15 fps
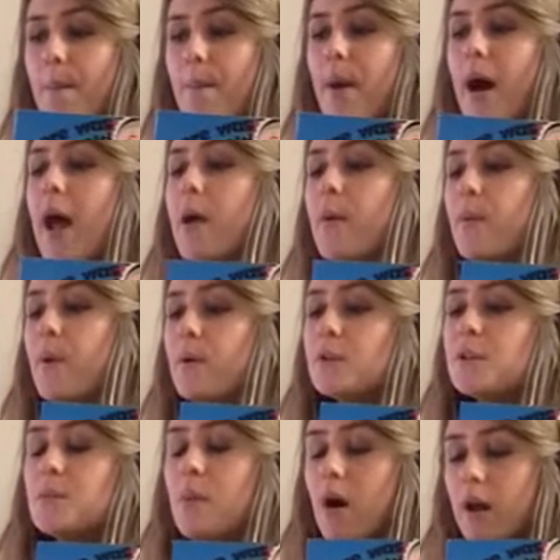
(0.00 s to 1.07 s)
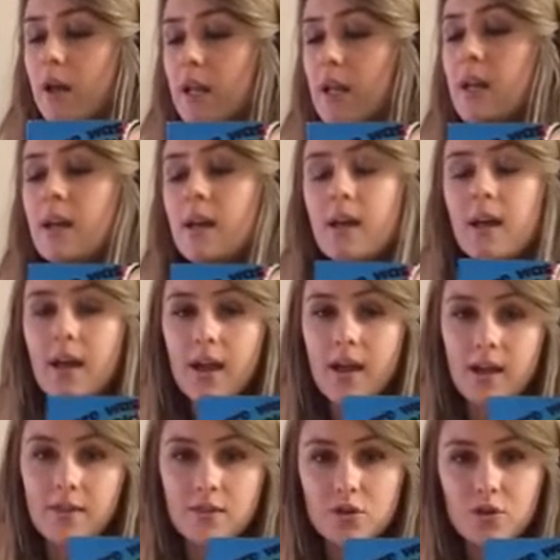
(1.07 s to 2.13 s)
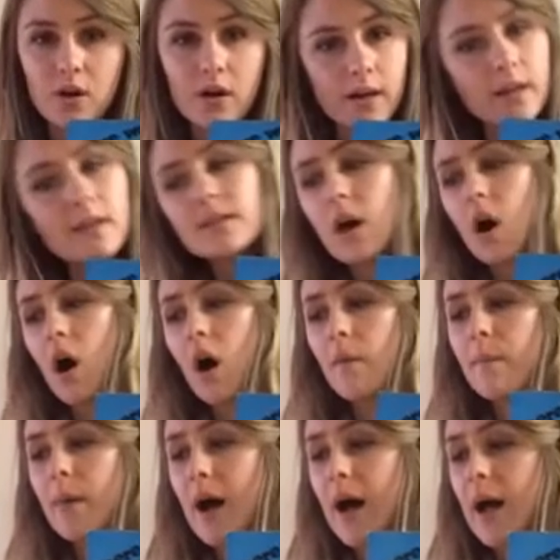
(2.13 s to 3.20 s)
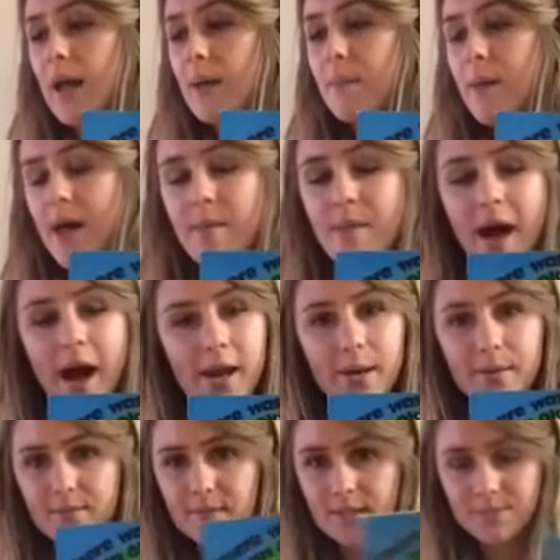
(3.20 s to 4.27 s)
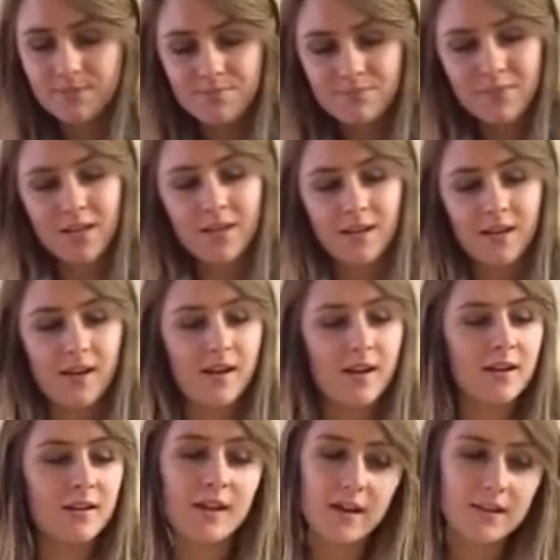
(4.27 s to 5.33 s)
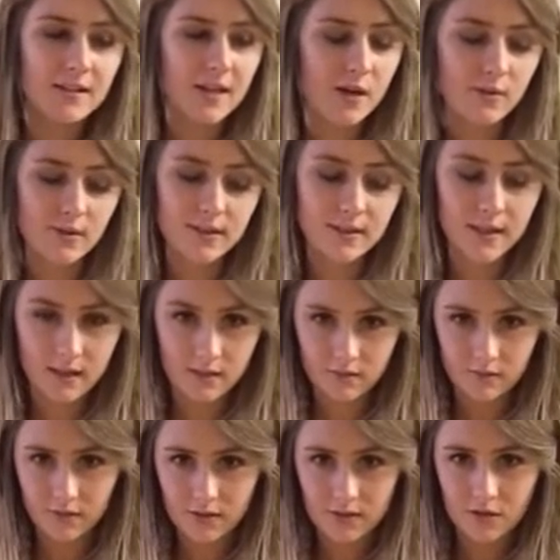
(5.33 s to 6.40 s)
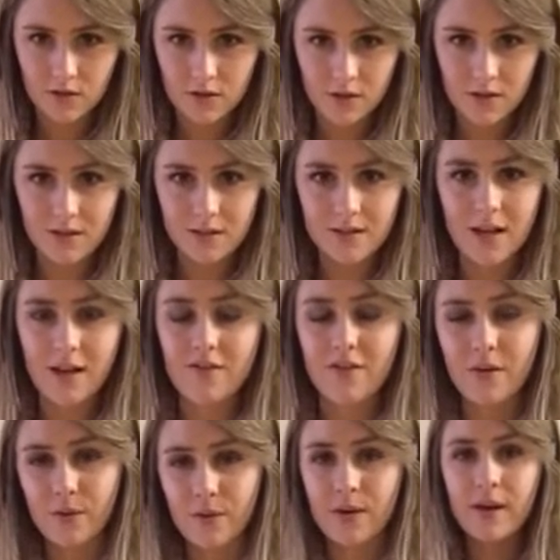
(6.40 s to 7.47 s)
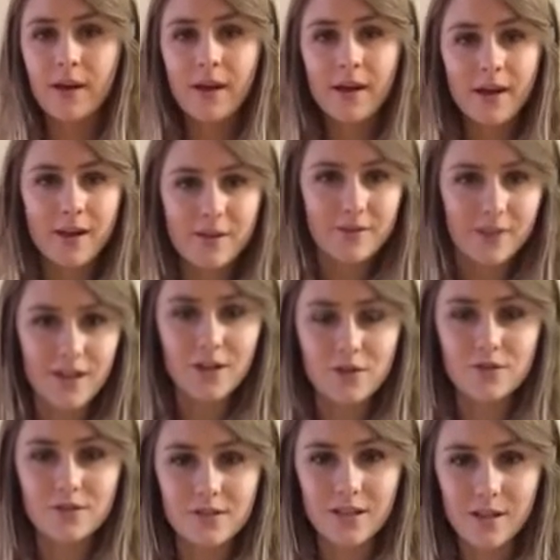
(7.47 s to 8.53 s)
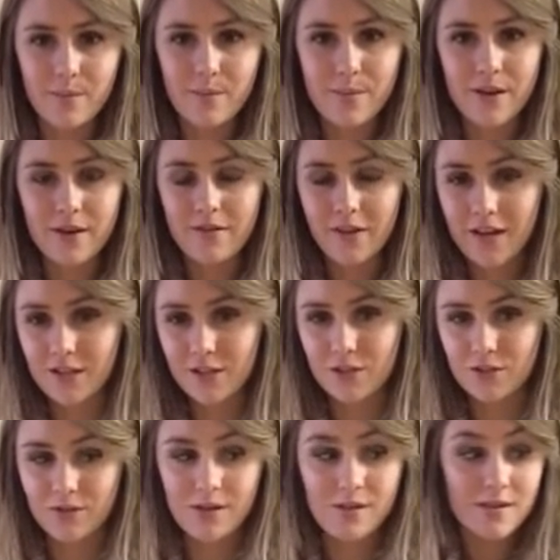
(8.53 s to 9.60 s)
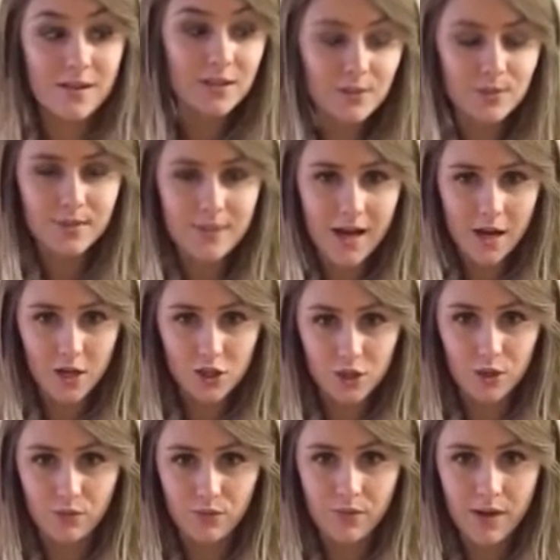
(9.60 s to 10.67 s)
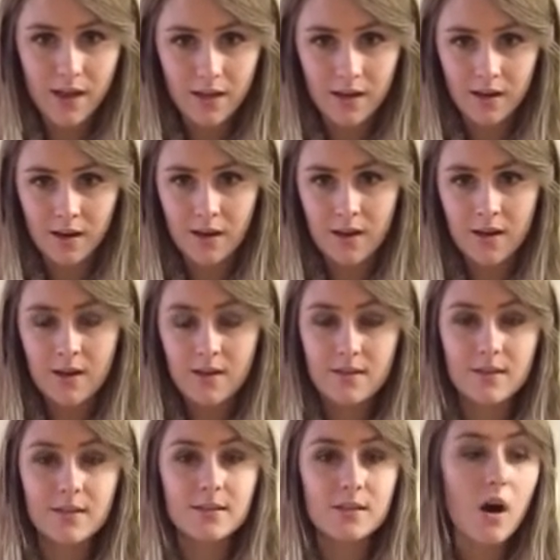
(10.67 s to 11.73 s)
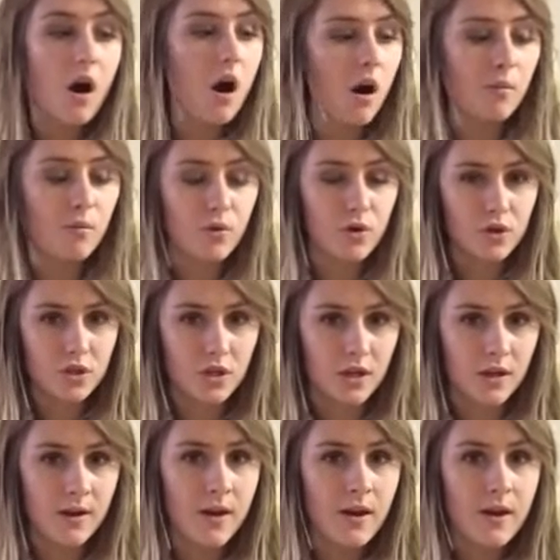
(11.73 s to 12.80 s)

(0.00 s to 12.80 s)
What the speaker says: by Rose Bonney, and the drawings are by Pam Adams. And as I was kind of researching this, I found kind of an interesting bit of history. This was actually written, the song portion,